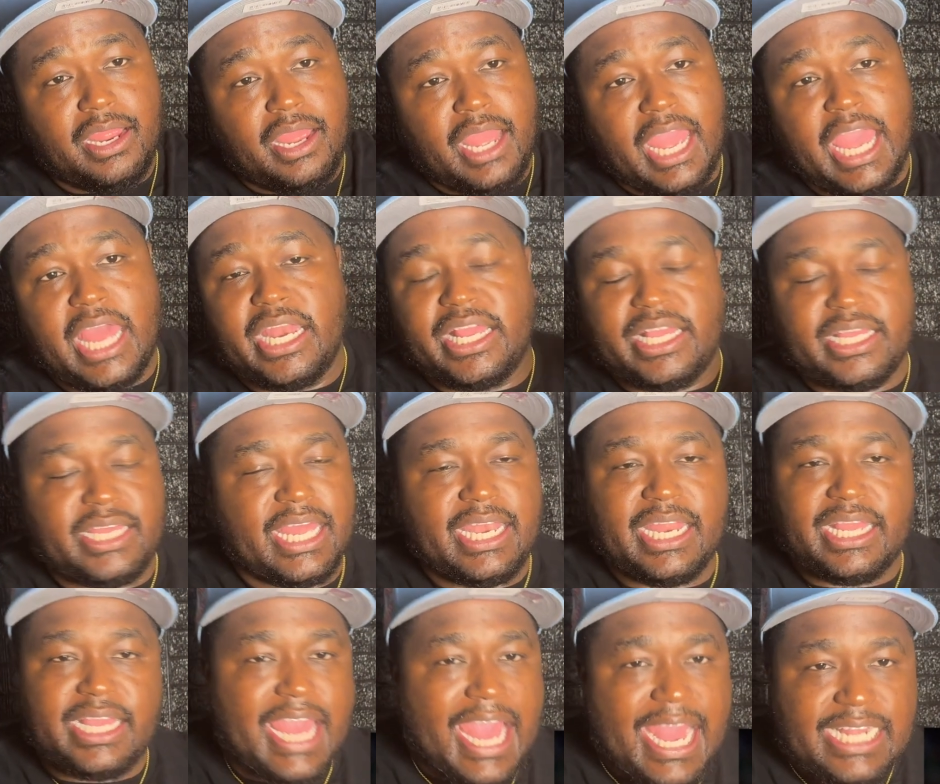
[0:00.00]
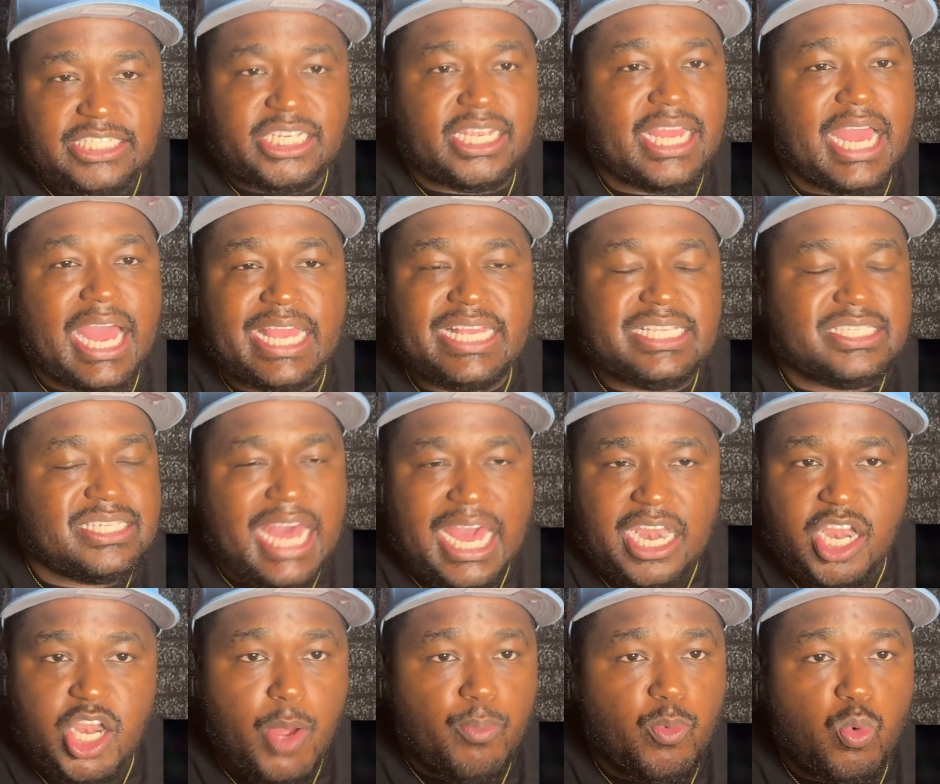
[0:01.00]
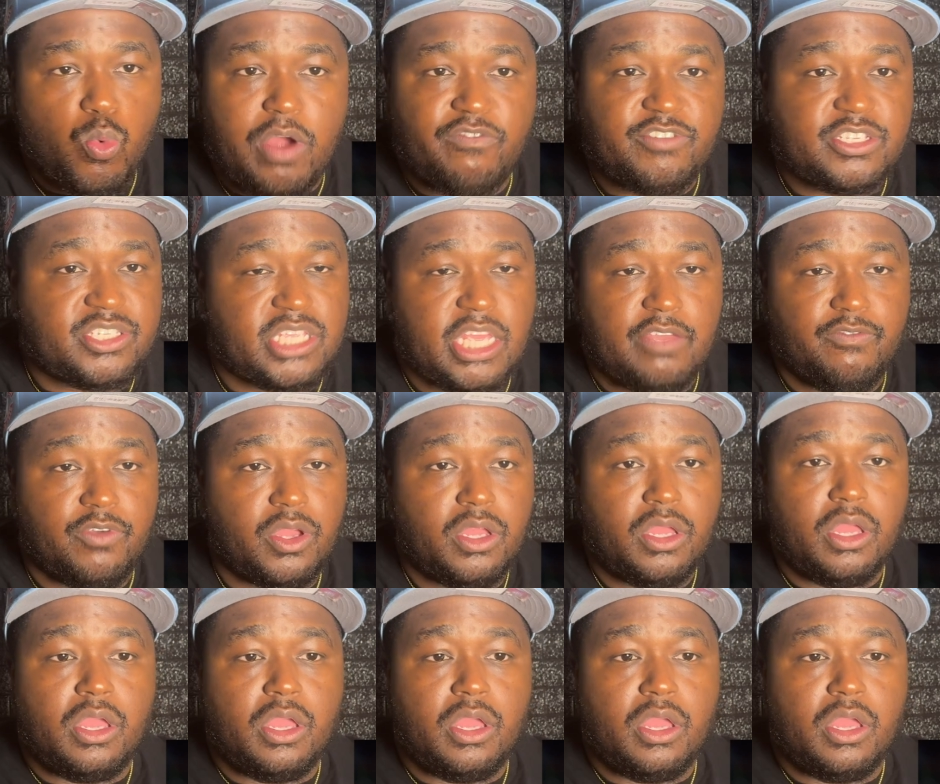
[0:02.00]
and a gadget guy. He's not a number one receiver.